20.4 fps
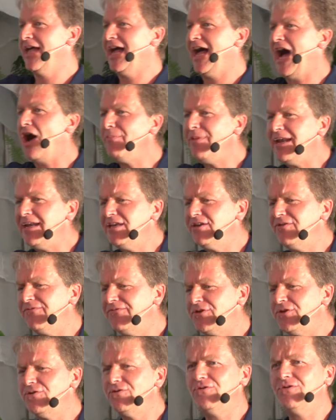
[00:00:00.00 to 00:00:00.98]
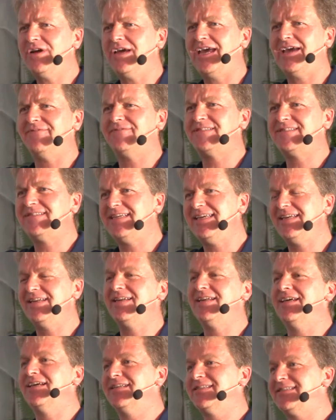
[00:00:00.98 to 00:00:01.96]
How many of you have
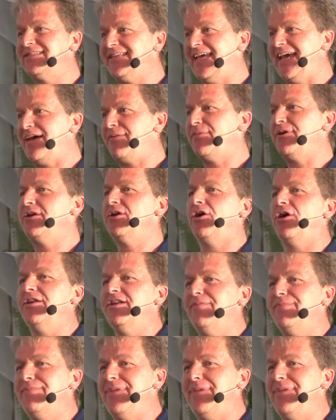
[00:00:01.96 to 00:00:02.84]
seen salmon on a